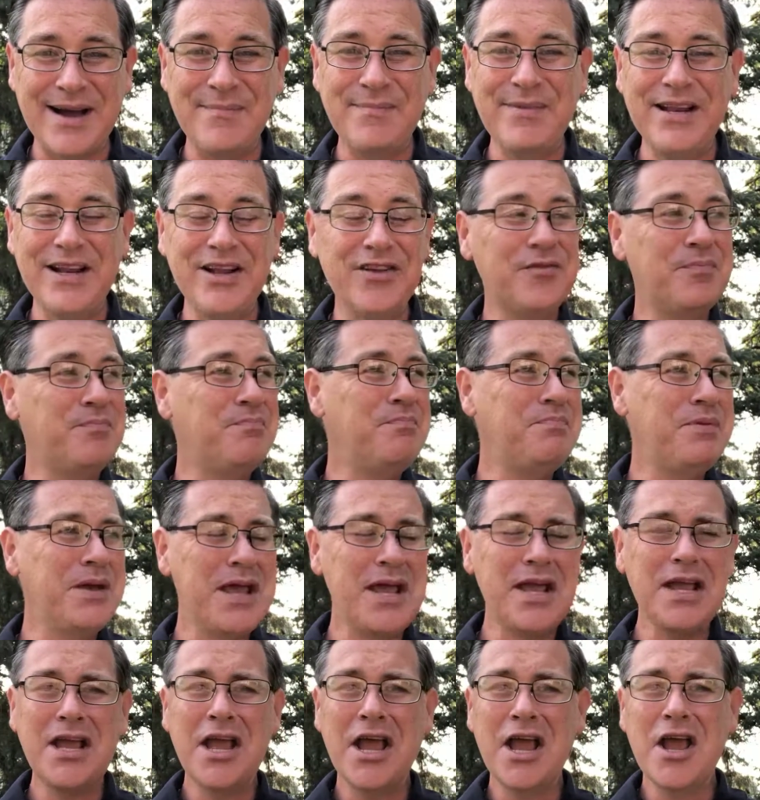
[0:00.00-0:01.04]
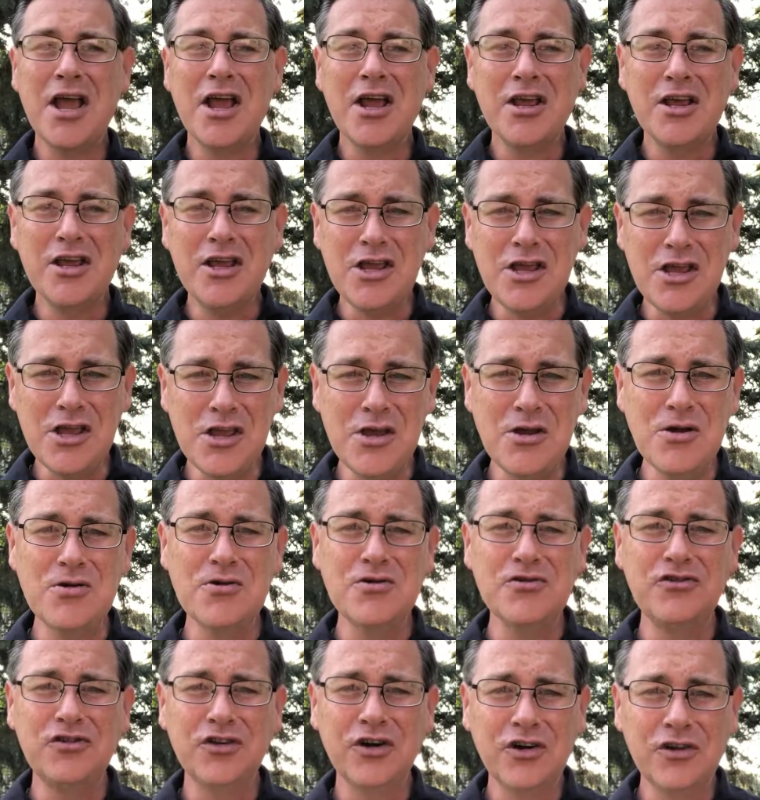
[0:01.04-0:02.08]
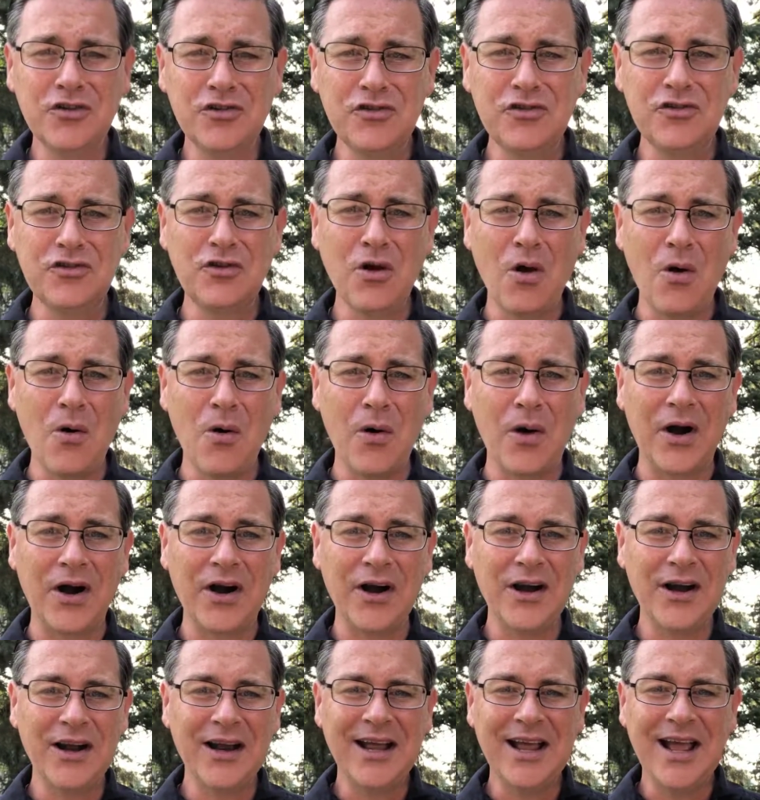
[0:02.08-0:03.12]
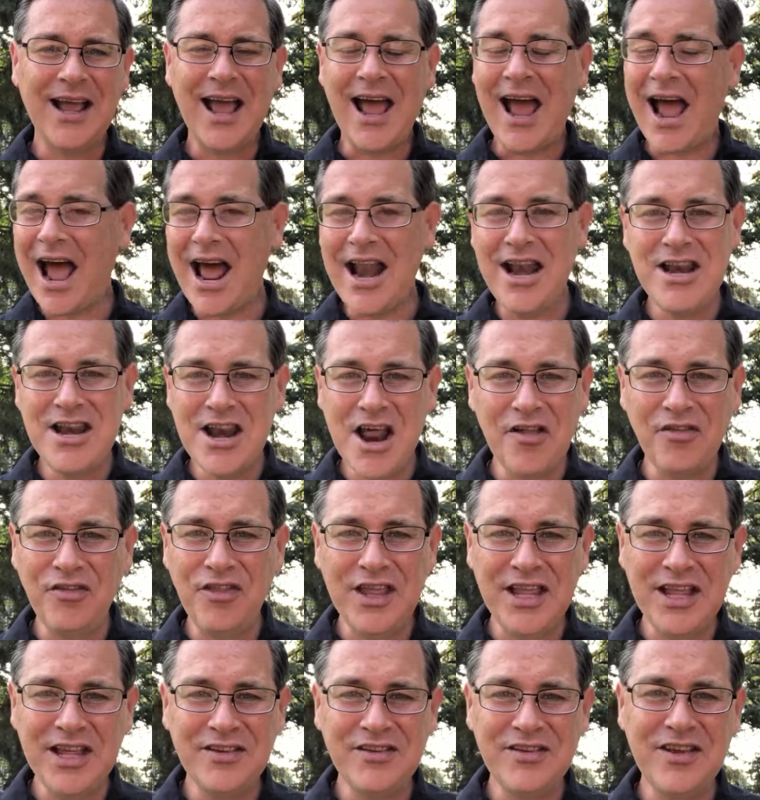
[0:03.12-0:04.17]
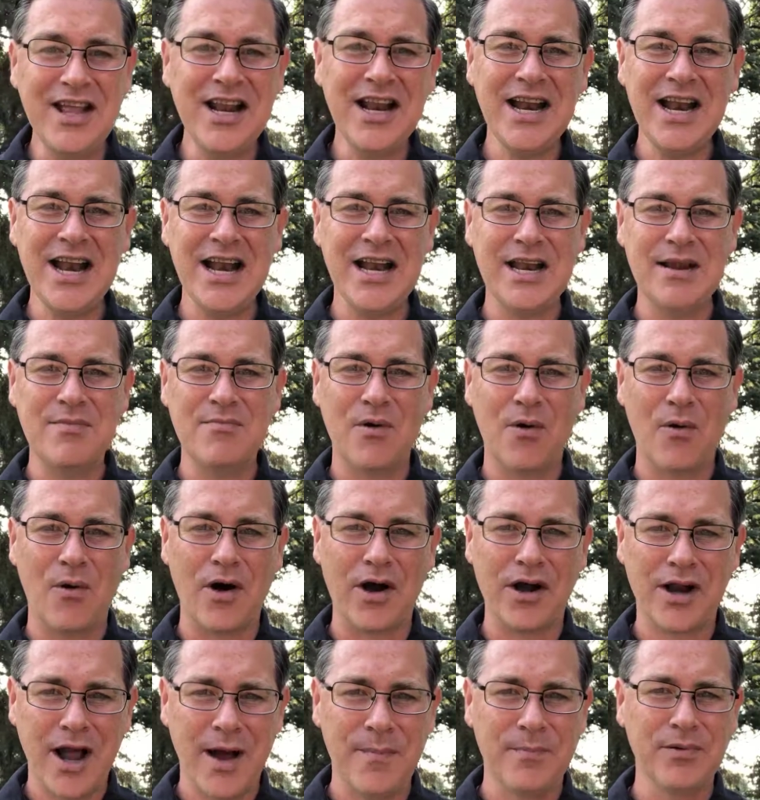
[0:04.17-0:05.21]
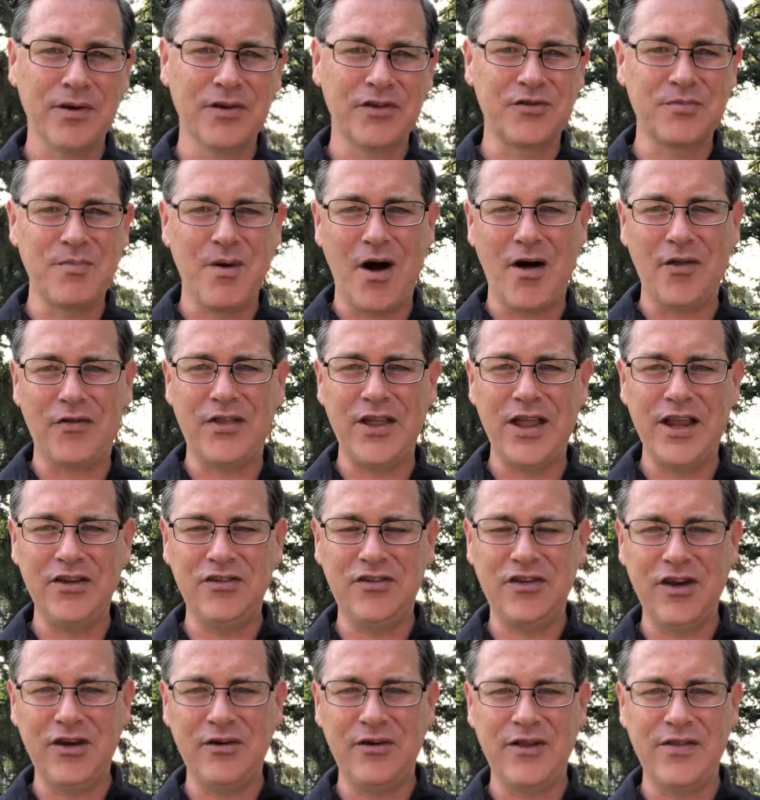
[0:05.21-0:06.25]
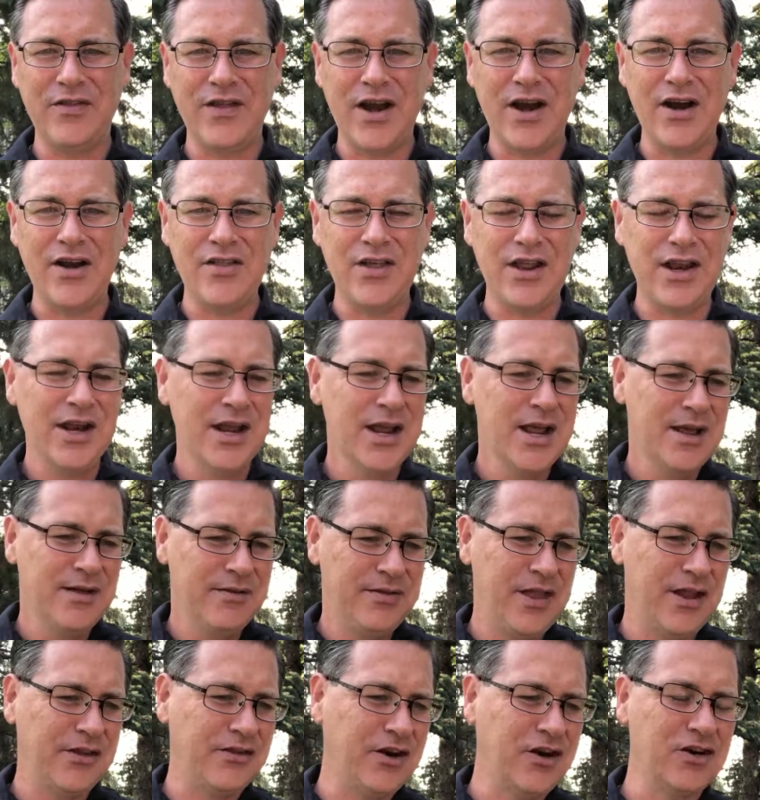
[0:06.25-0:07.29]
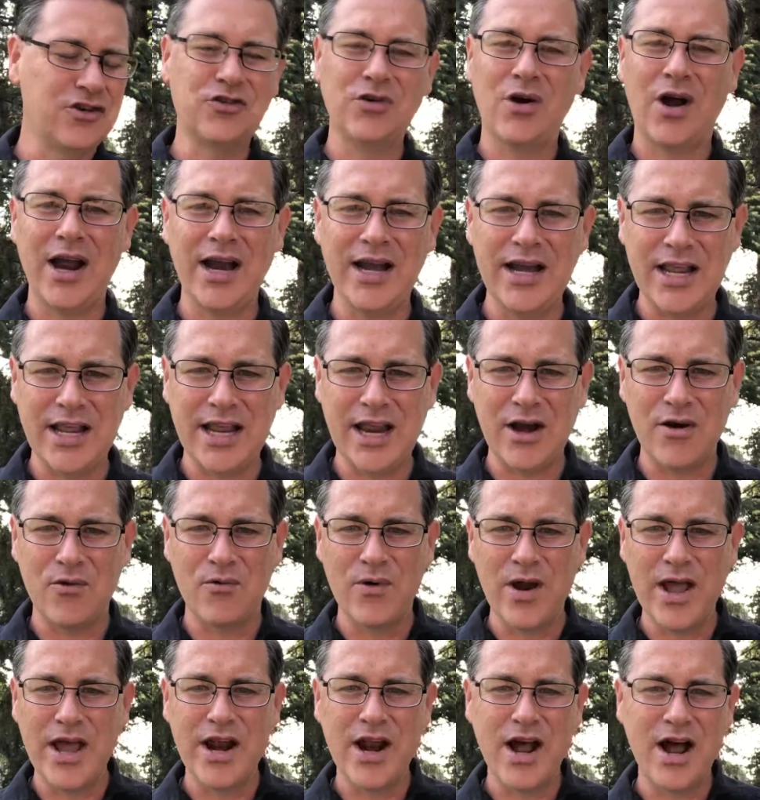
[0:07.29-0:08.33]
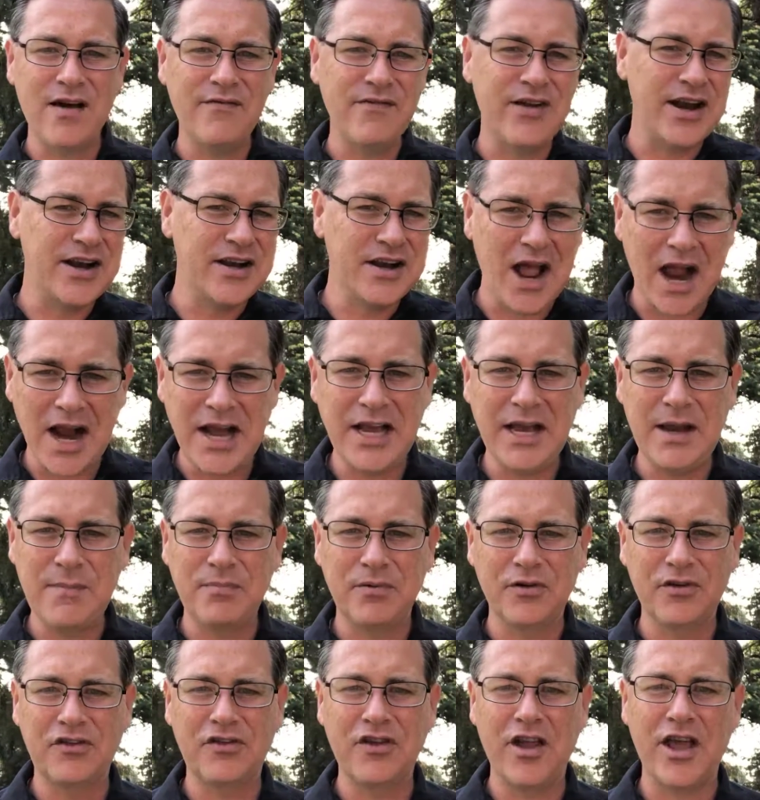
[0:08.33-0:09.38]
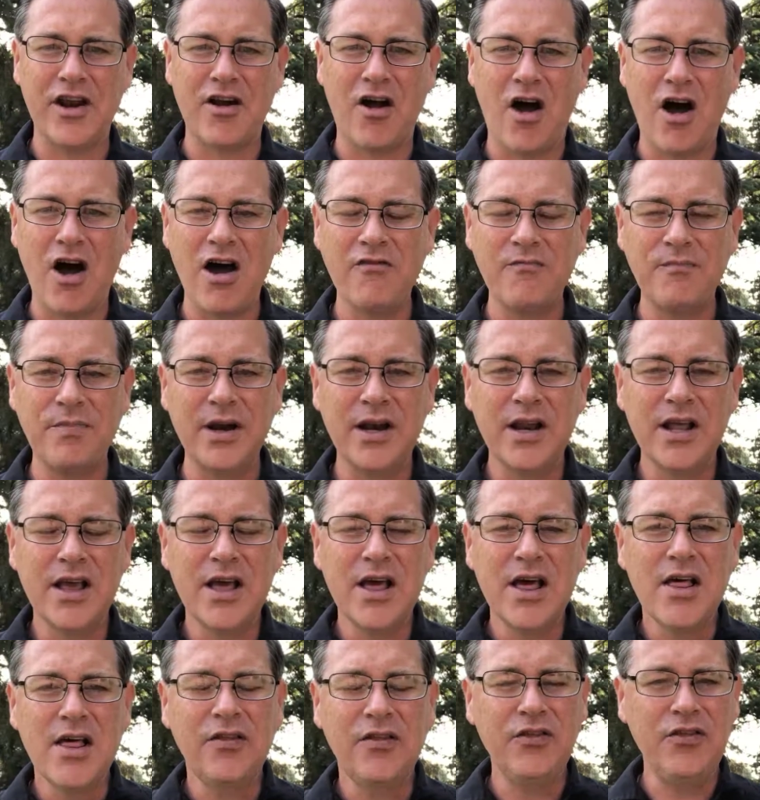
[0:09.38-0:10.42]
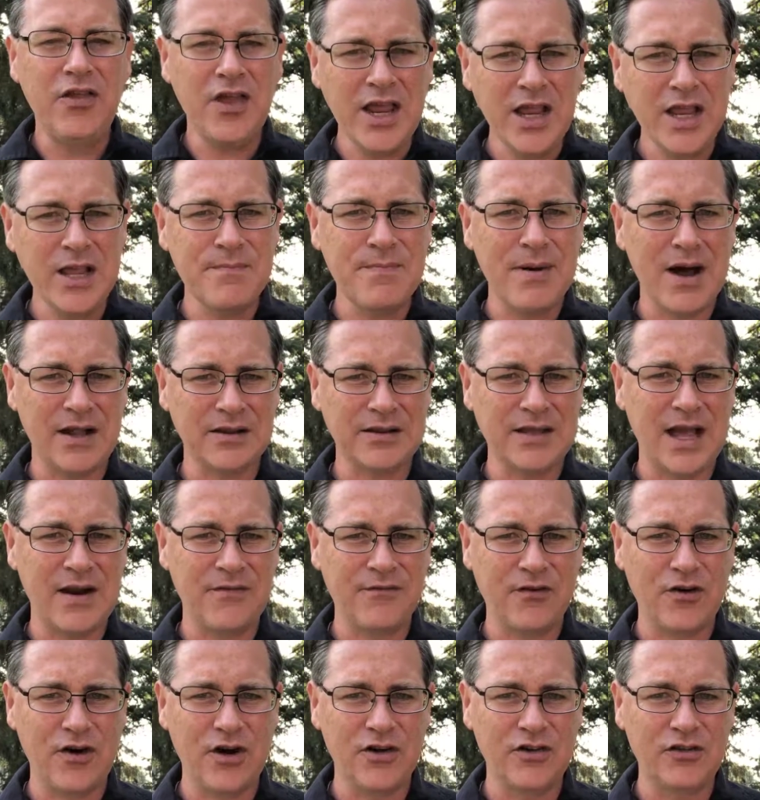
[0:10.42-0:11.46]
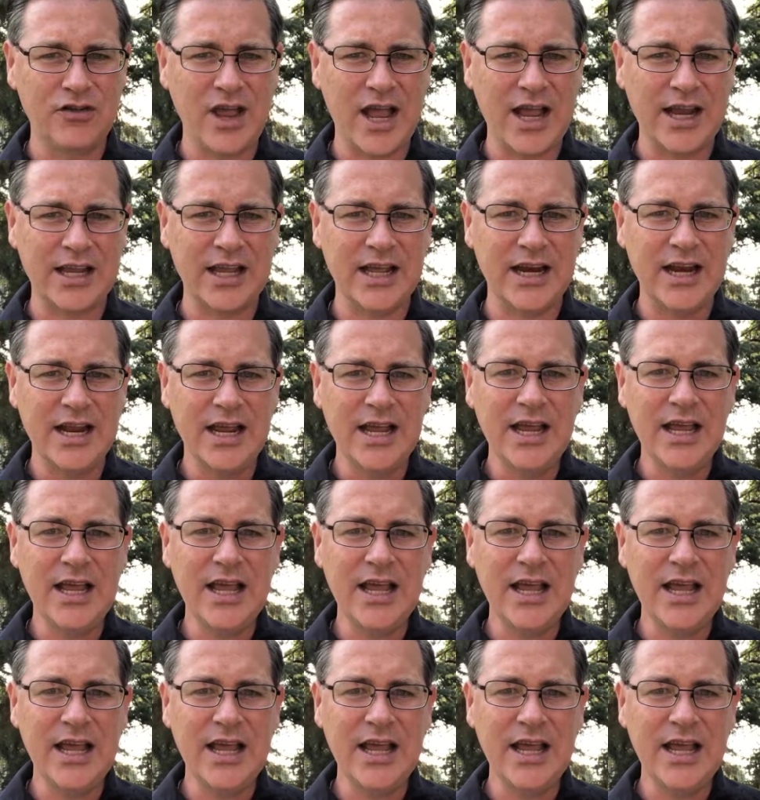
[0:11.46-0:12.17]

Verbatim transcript: I mean, this big, huge store, and nothing is in it anymore. A couple of small things here and there that, that they're trying to get rid of at 90% off, but think about that for a second.